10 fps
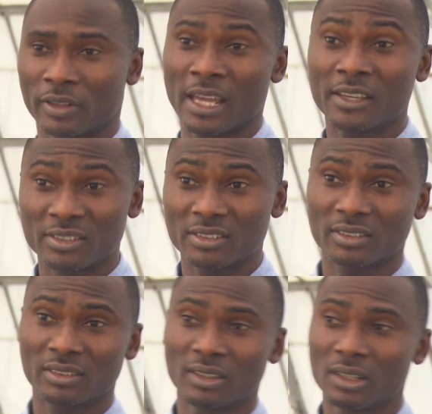
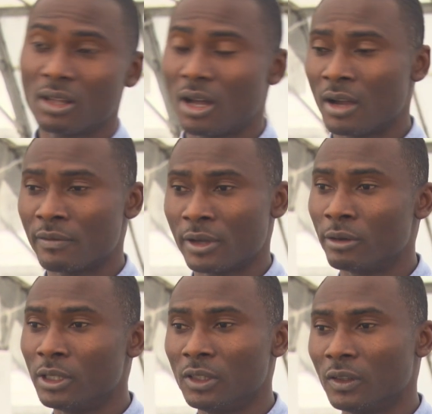eggs are
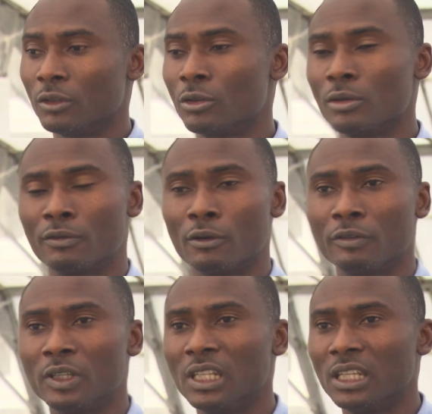very good for
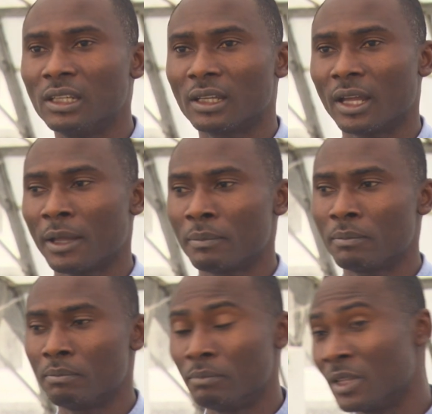feeding um,
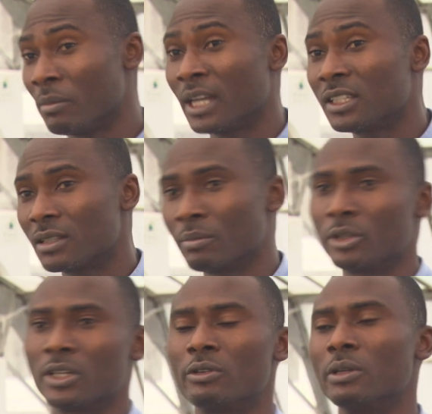the mite, the
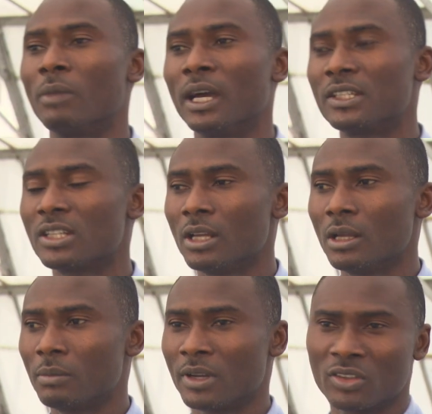predatory mite,
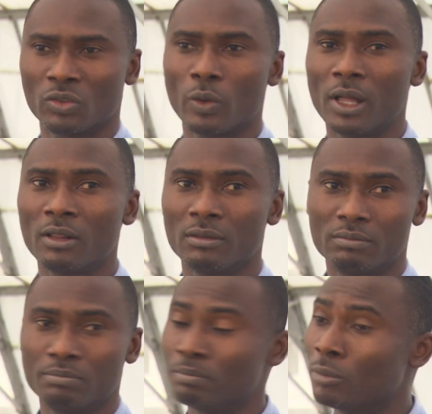but as well
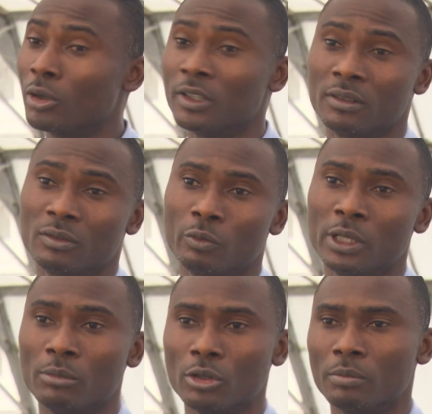pollen,
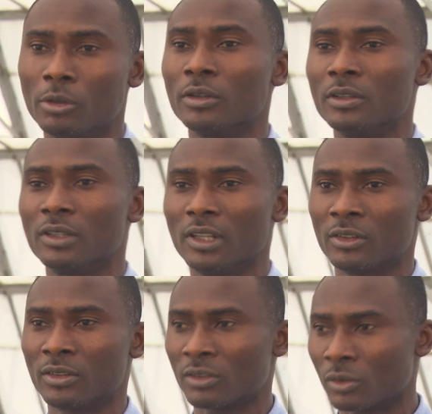wind-blown pollen,
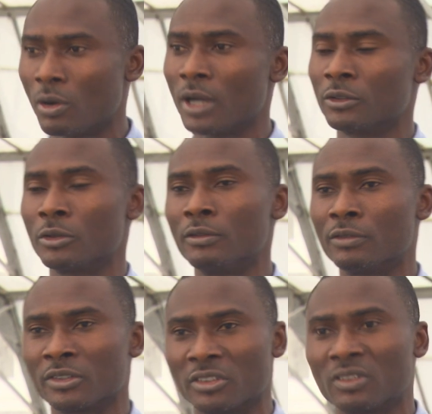is, is quite good
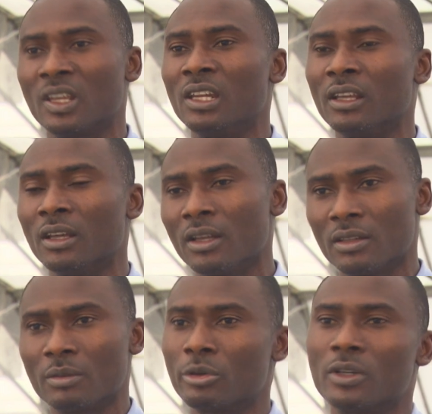for sustaining
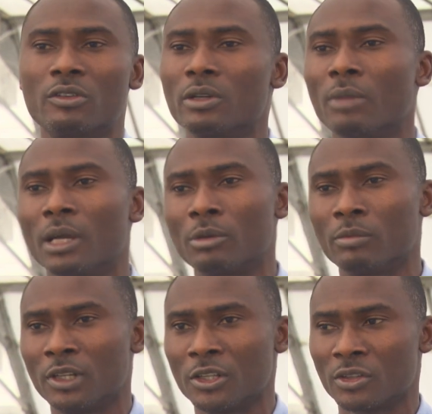the predatory mite
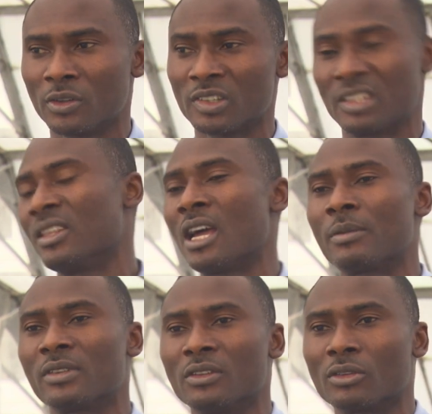populations in the
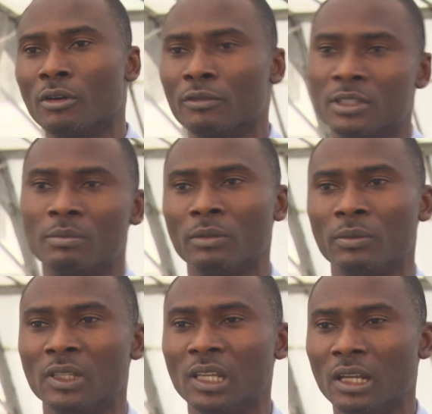absence of TPP.